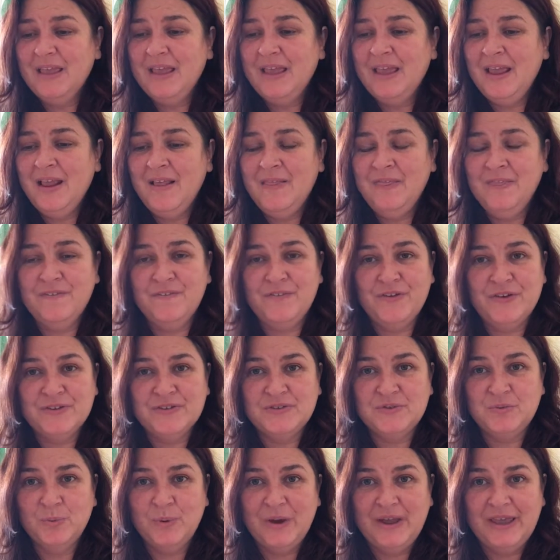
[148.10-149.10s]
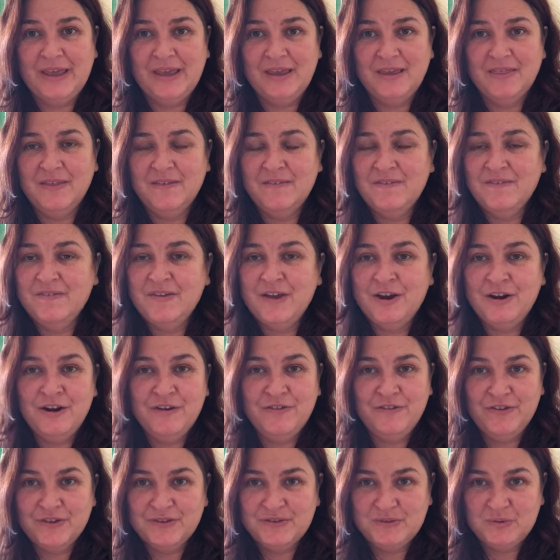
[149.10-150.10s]
In the first week, the very
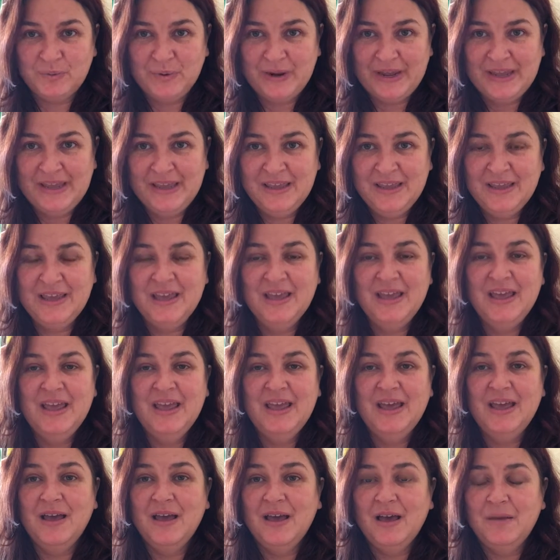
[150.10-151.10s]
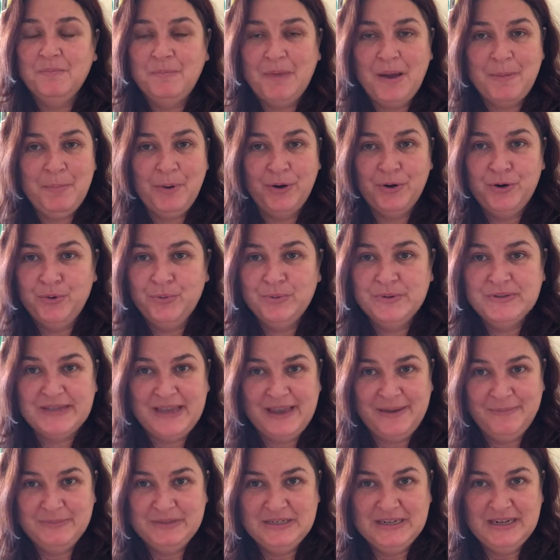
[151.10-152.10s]
first week, my bottle was
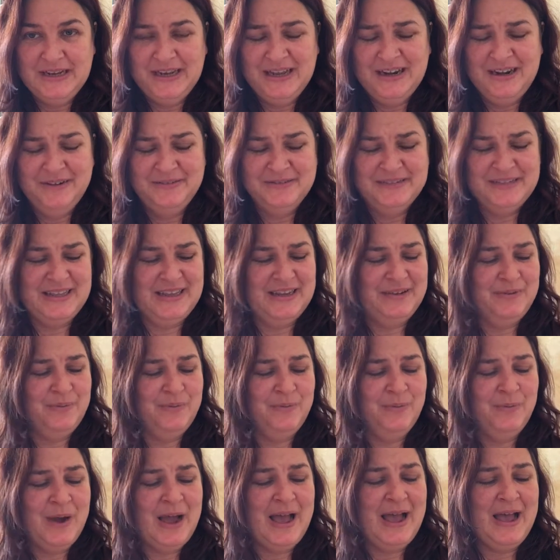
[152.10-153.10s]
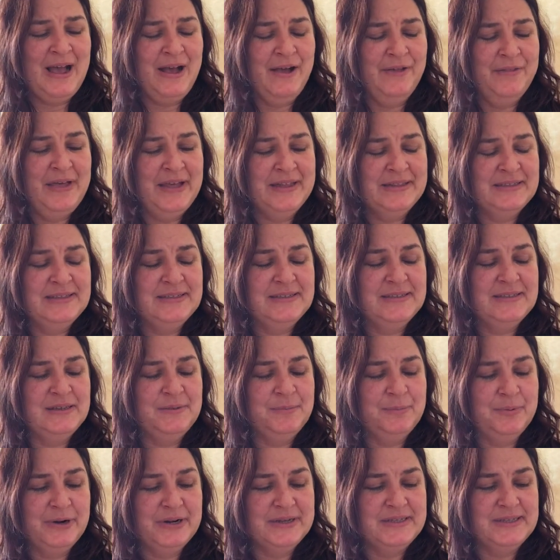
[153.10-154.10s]
empty, and I was like, wow, that's
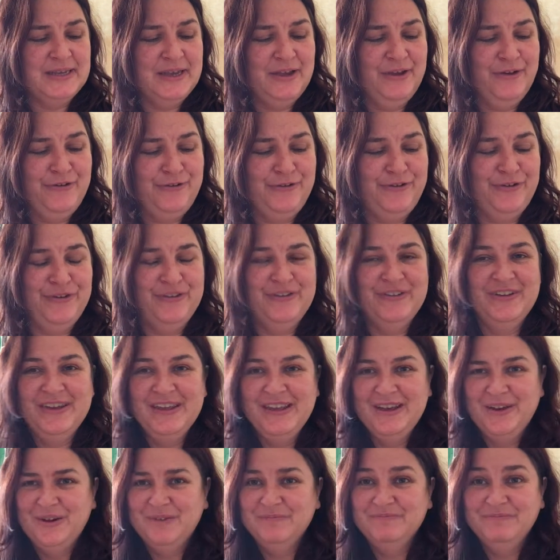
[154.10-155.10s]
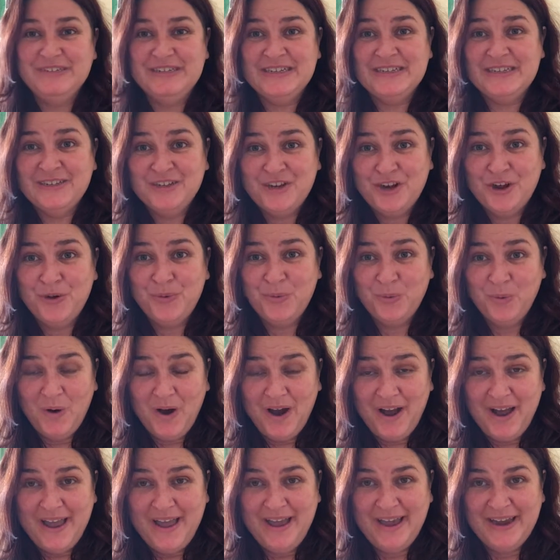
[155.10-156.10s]
impressive. Didn't know
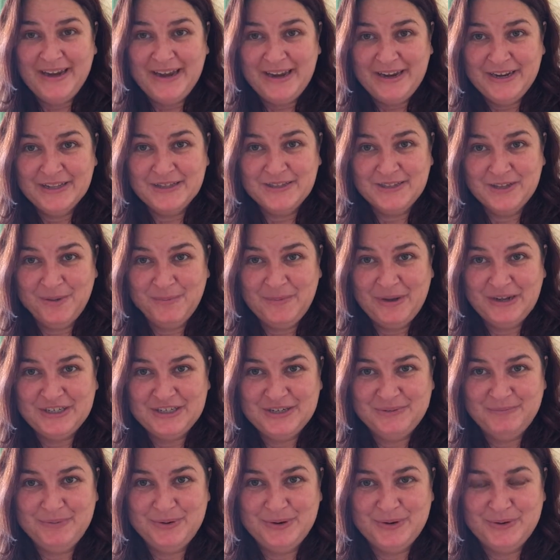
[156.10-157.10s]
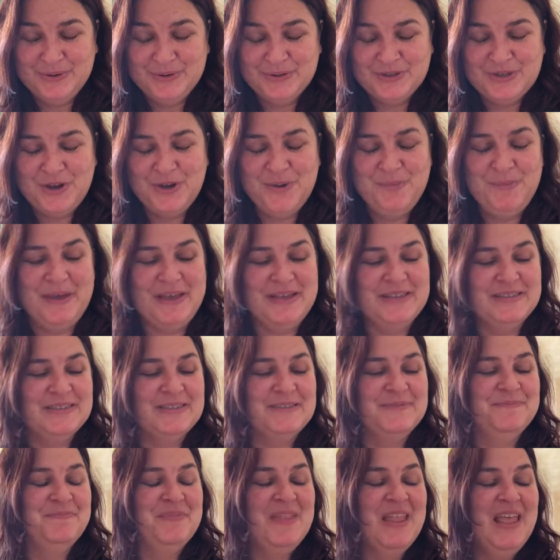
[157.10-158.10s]
why I needed so much Imperial
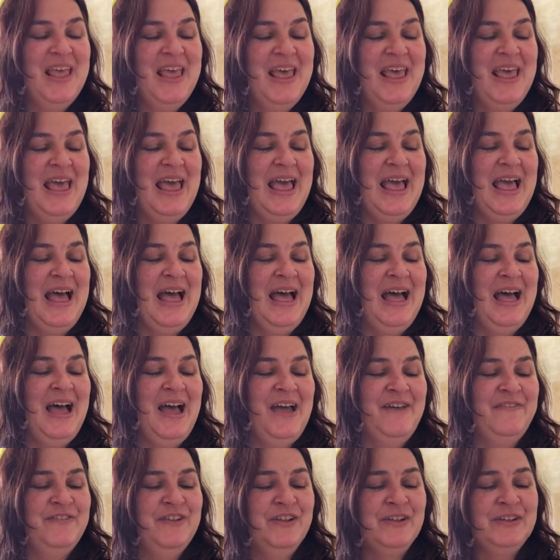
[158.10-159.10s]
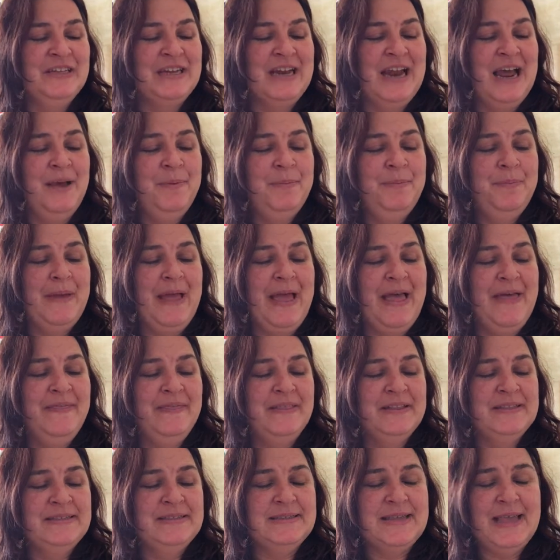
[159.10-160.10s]
Topaz. I filled it up,
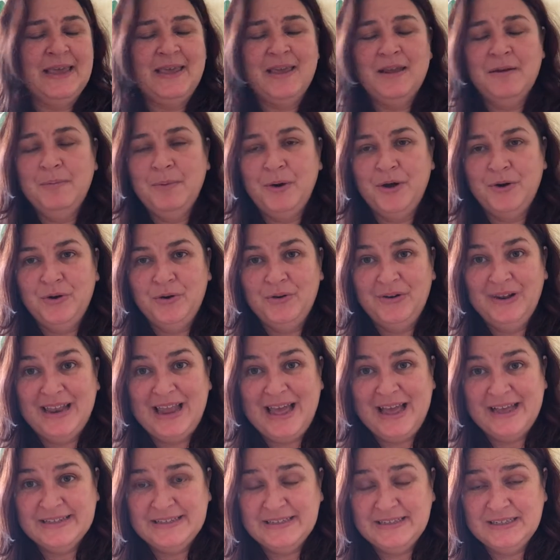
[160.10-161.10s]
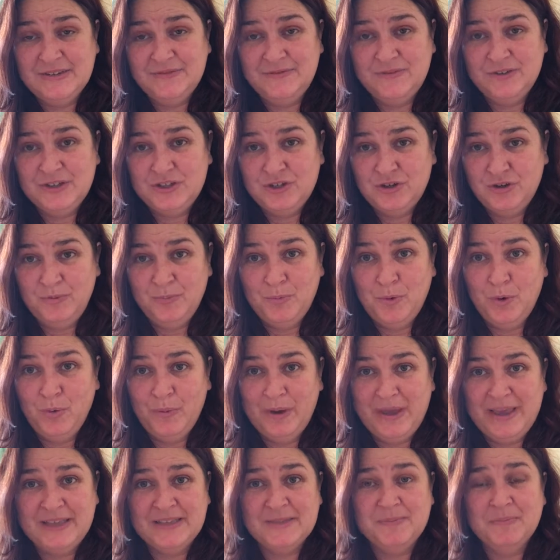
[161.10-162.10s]
and the second bottle lasted for 2 more
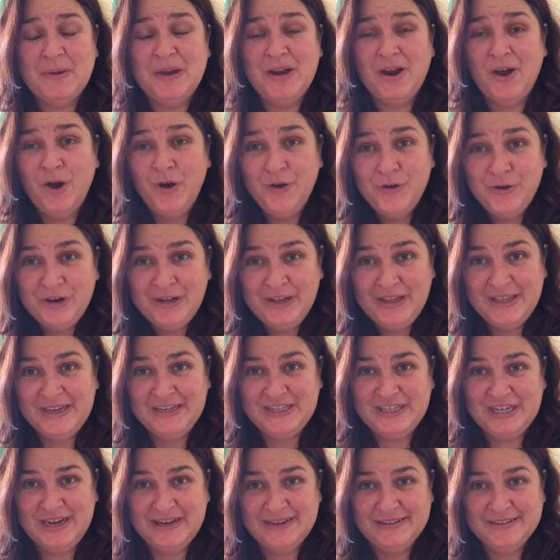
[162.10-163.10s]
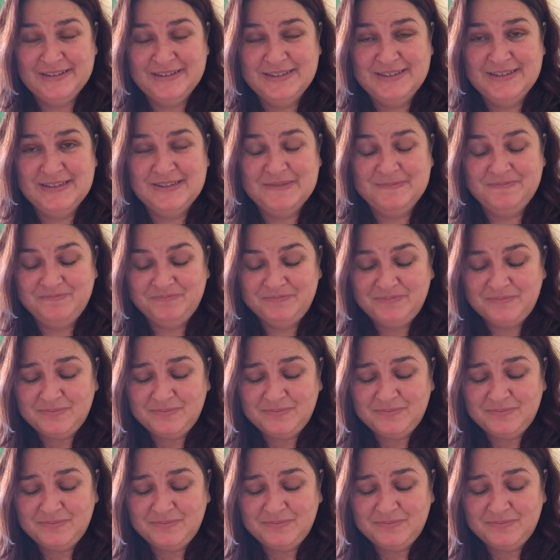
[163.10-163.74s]
weeks, but only just.